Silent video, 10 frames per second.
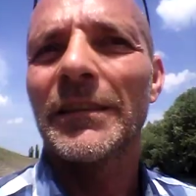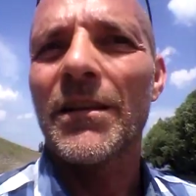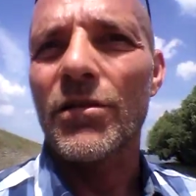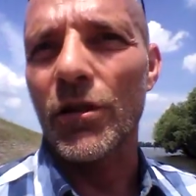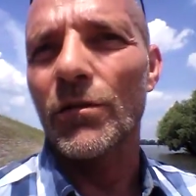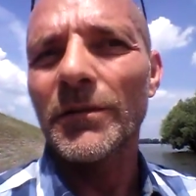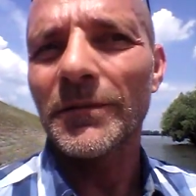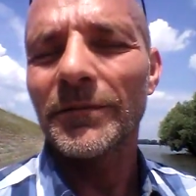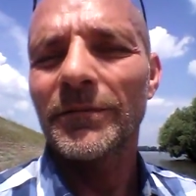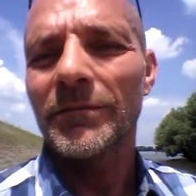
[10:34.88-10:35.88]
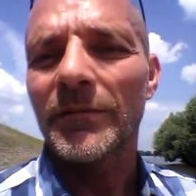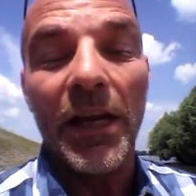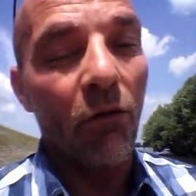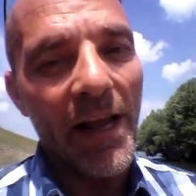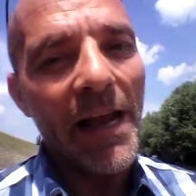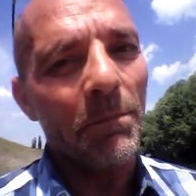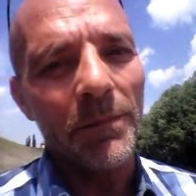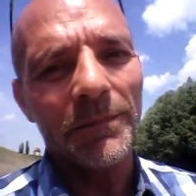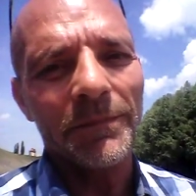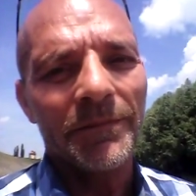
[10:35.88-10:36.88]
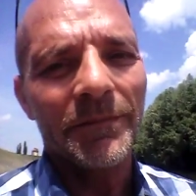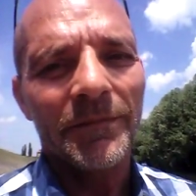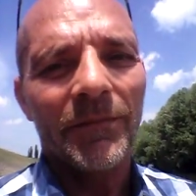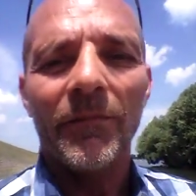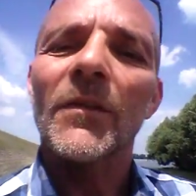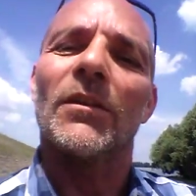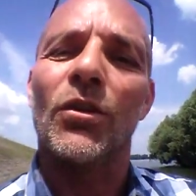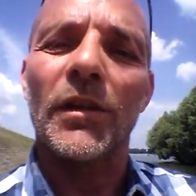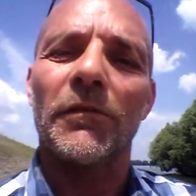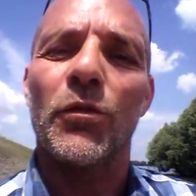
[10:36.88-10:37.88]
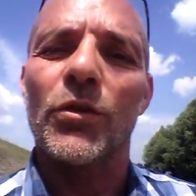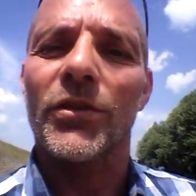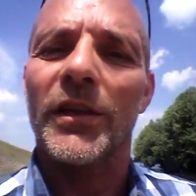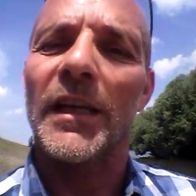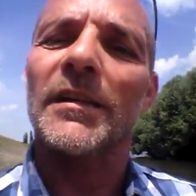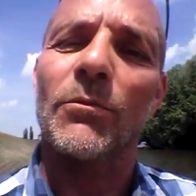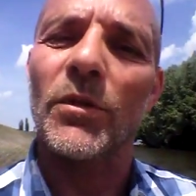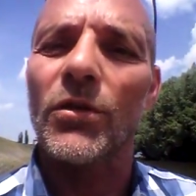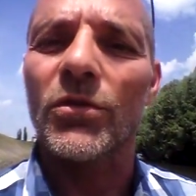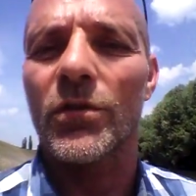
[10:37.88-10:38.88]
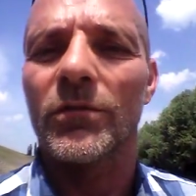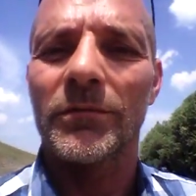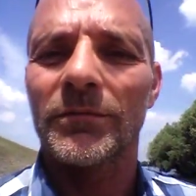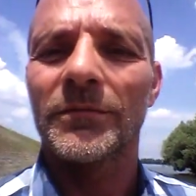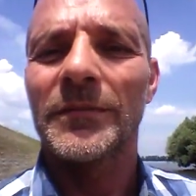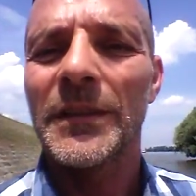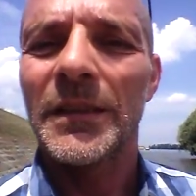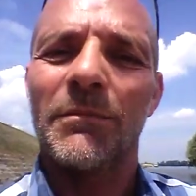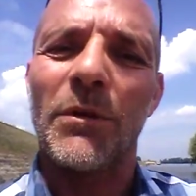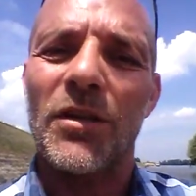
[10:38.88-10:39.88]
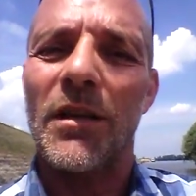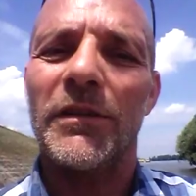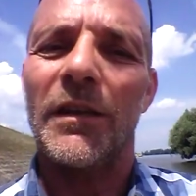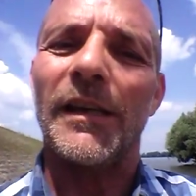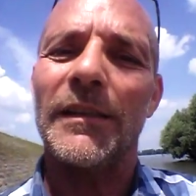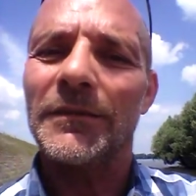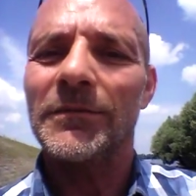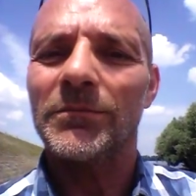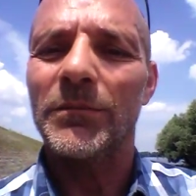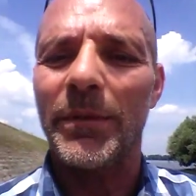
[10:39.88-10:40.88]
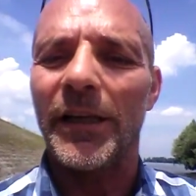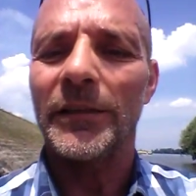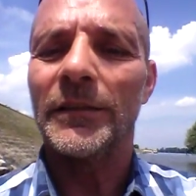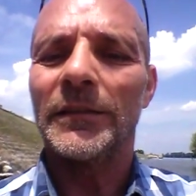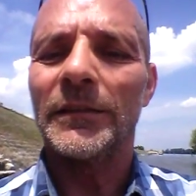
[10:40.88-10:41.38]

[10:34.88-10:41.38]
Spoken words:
So, here I am. Looking forward to connecting with you soon. Much love and light. Bye-bye.